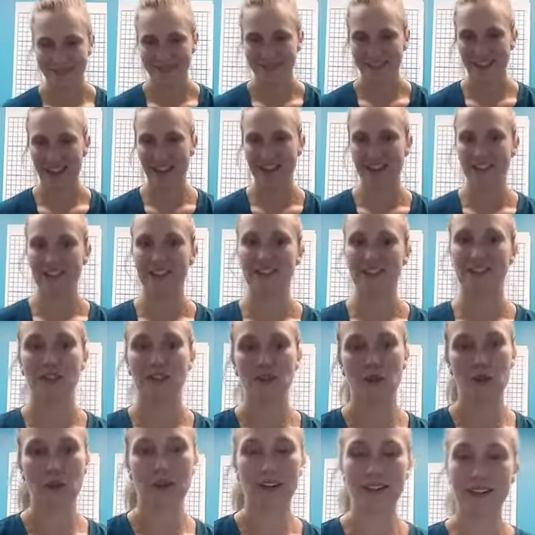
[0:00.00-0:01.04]
and
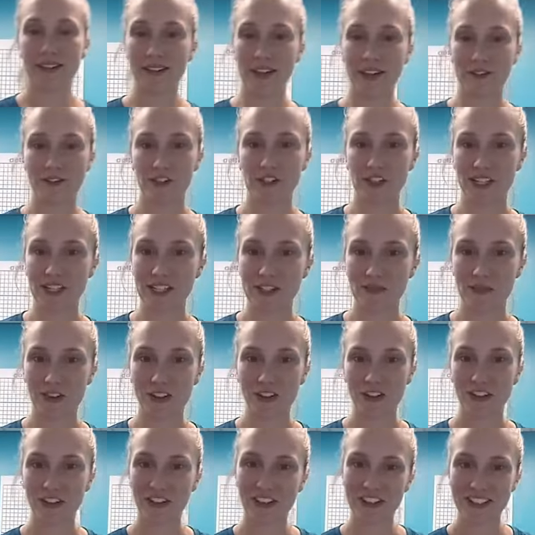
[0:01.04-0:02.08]
your left shin is
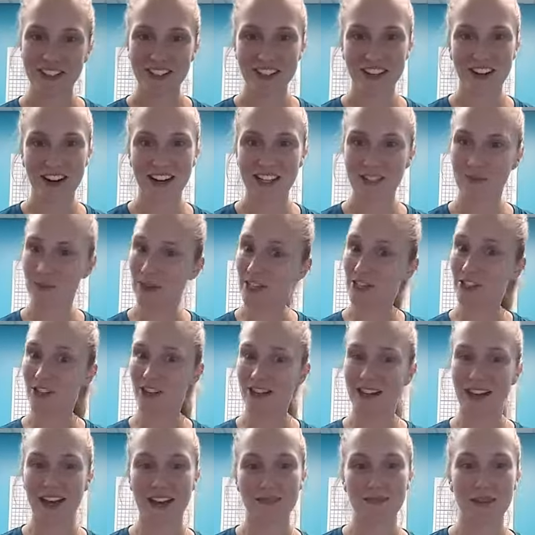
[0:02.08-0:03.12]
vertical. Sorry, to make sure
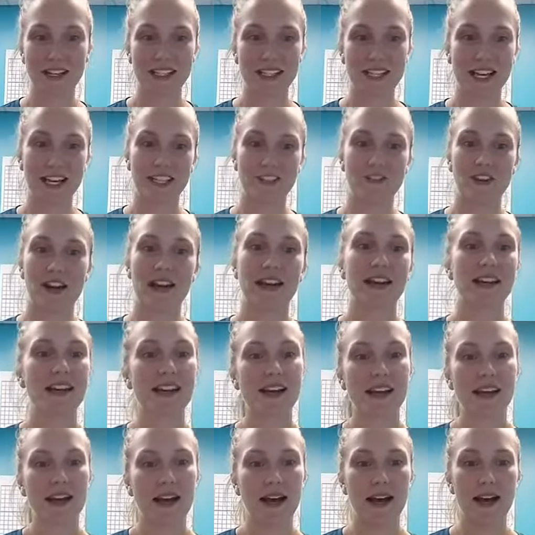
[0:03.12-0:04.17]
I have my sides right.
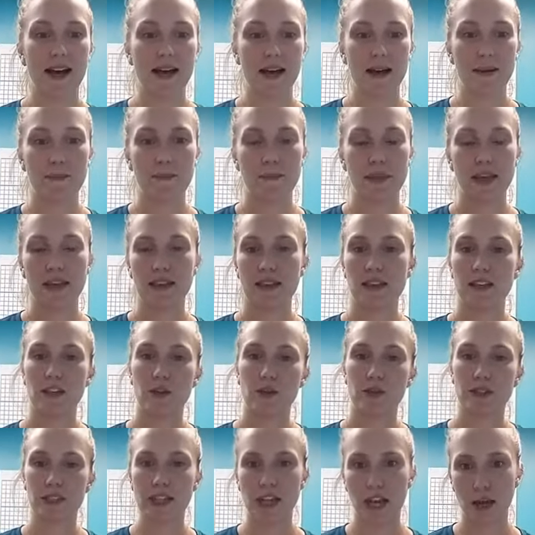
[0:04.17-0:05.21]
And then you
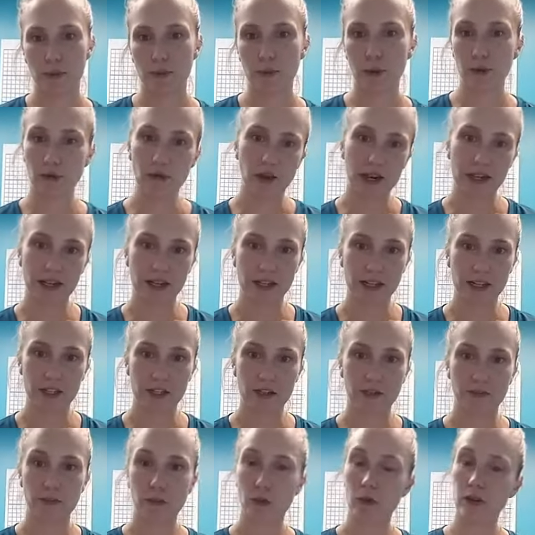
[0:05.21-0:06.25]
will tap your right knee to
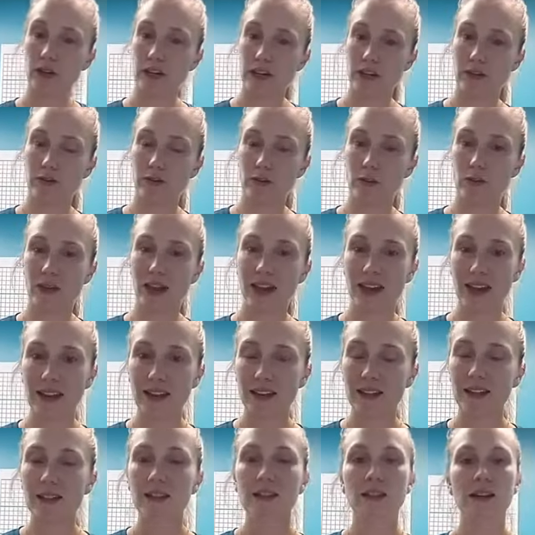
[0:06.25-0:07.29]
the floor. If you
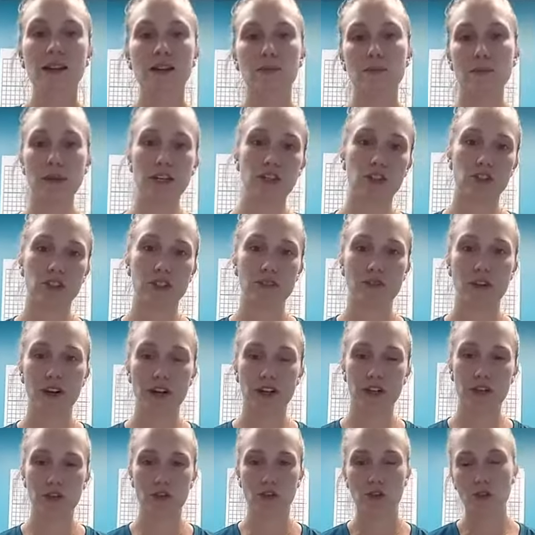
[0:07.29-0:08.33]
can, make sure it's very
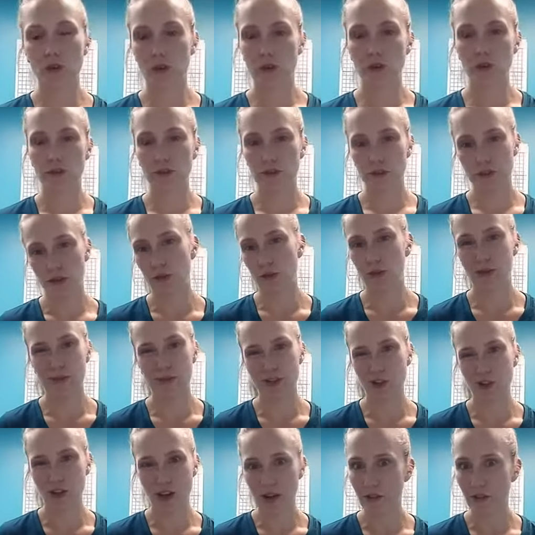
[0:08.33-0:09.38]
controlled. You don't want to be
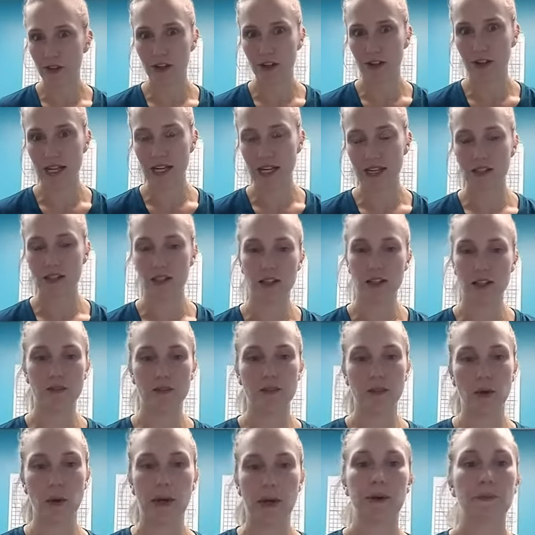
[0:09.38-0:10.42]
driving your knee into the
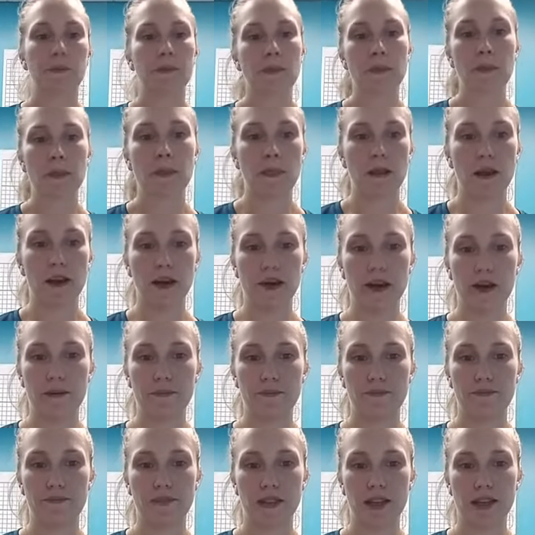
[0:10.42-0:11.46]
floor. And
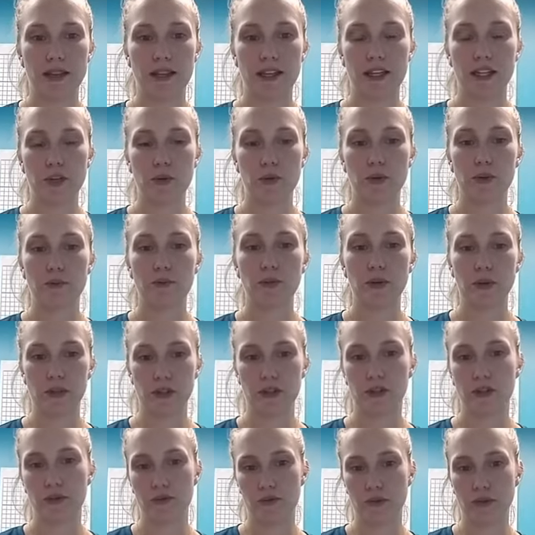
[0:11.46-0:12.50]
then you will push
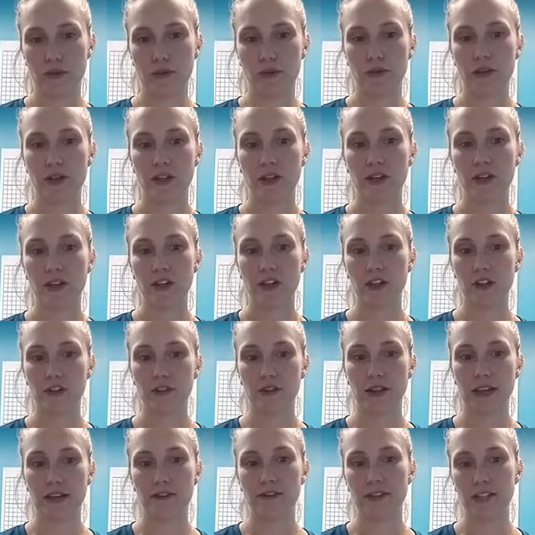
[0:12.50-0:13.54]
through your
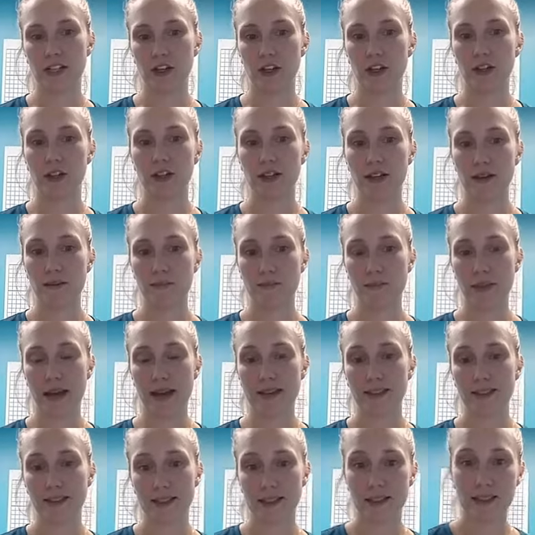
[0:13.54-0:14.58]
left heel
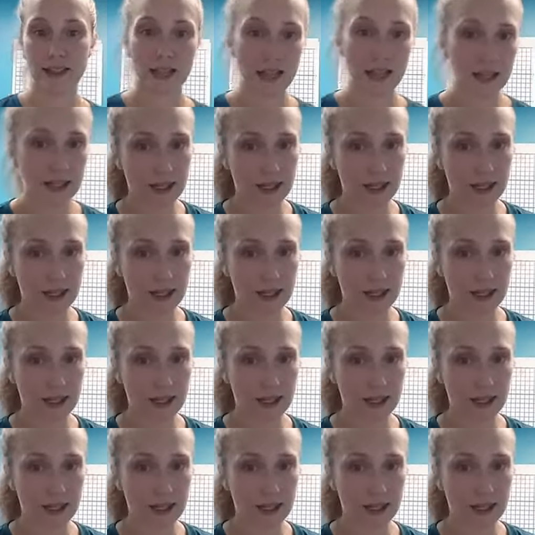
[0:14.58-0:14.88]
back to standing.